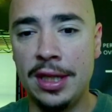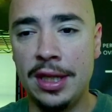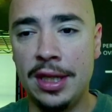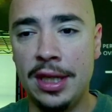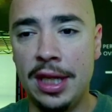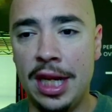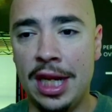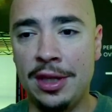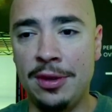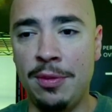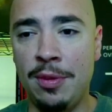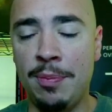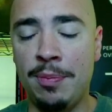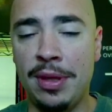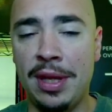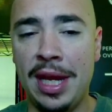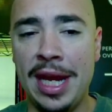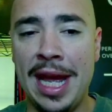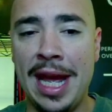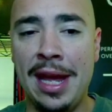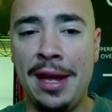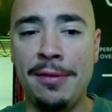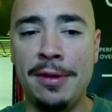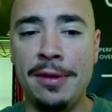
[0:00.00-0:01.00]
as we play
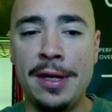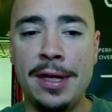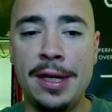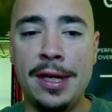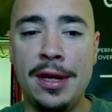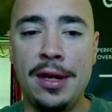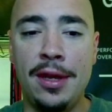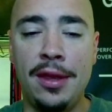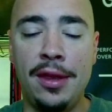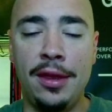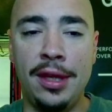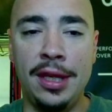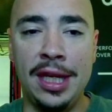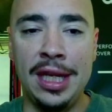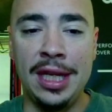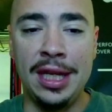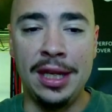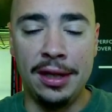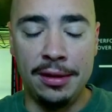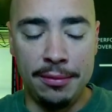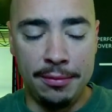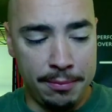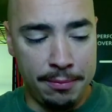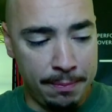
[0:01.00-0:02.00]
out the
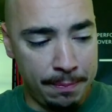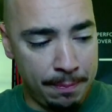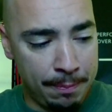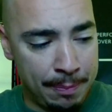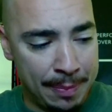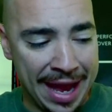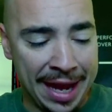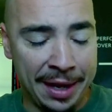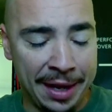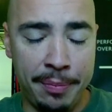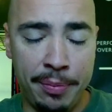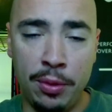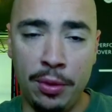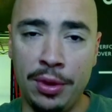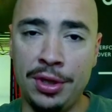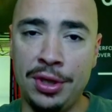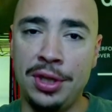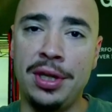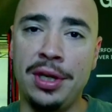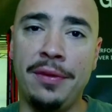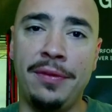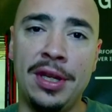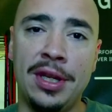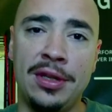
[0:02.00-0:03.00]
back portion
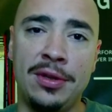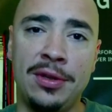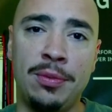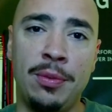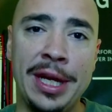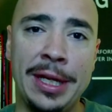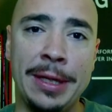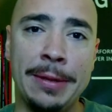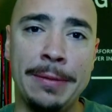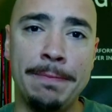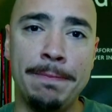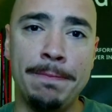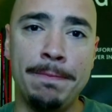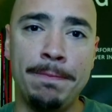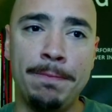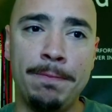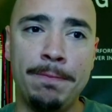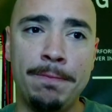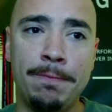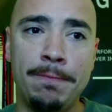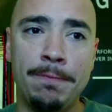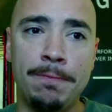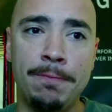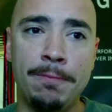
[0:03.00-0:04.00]
of this week.
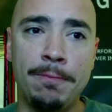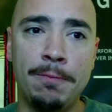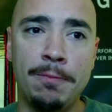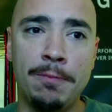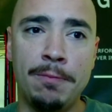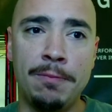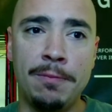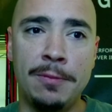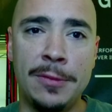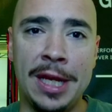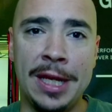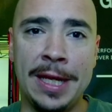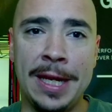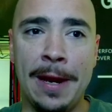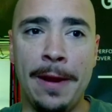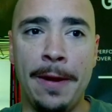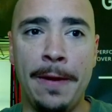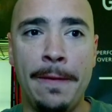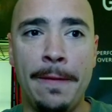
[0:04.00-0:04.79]
Take care.